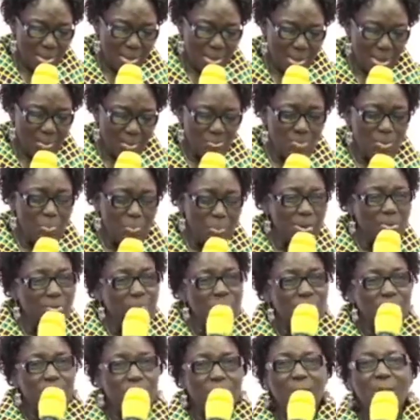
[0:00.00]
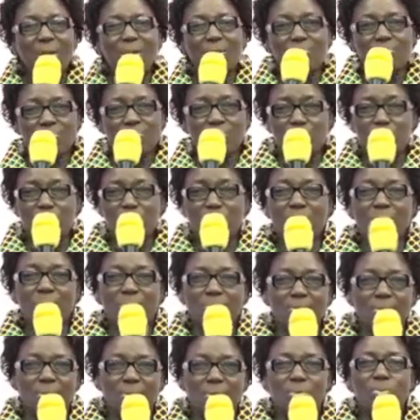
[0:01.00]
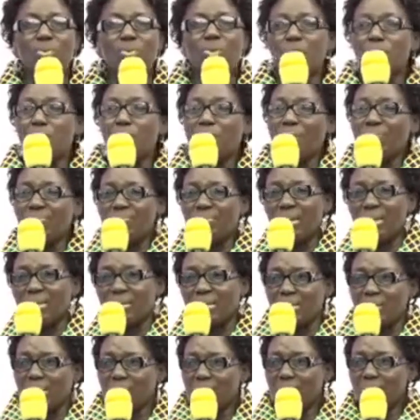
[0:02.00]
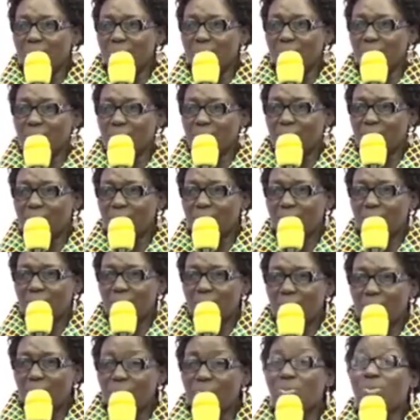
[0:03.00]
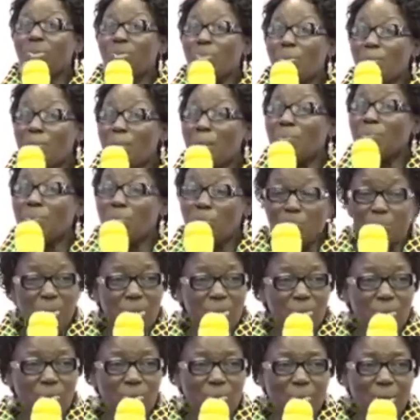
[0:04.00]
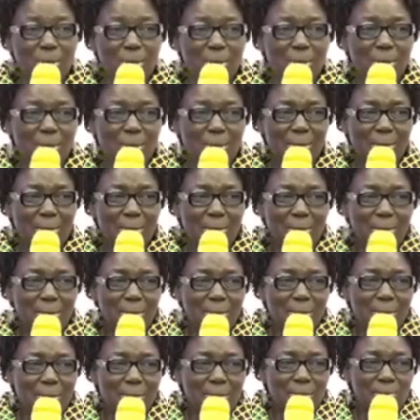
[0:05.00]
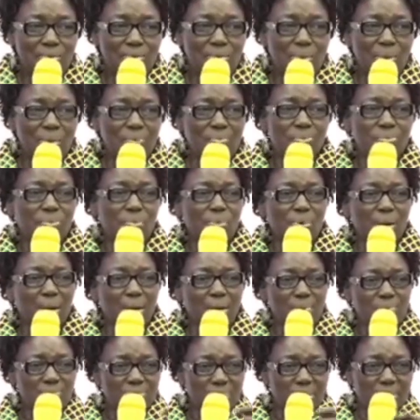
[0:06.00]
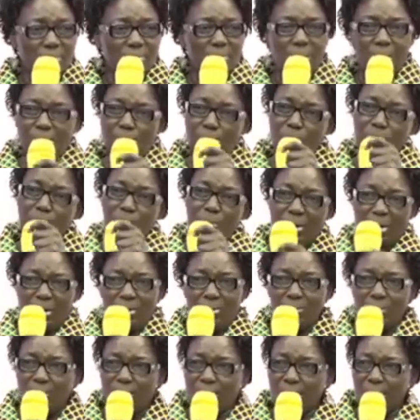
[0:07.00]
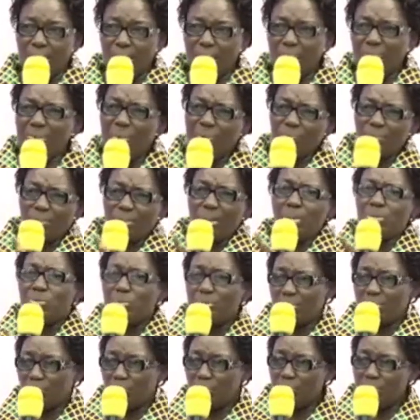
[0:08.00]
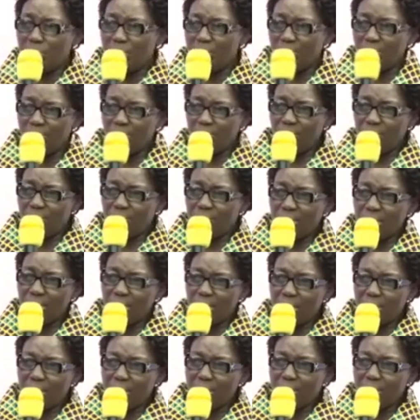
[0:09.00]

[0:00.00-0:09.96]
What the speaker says: Every part of Uganda is full of minerals, including my village. If you see the map, you'll be in shock. So if you can invest in exploration, it's a very expensive venture.